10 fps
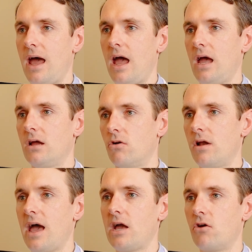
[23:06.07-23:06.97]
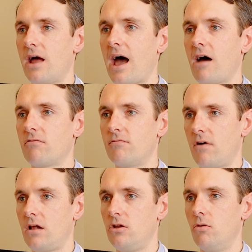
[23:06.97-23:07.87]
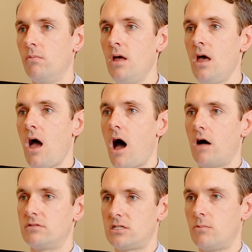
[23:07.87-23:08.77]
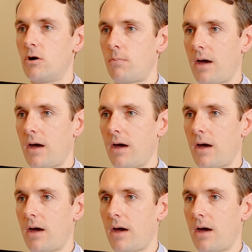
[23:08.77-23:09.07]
egg or an egg and a half volume of stomach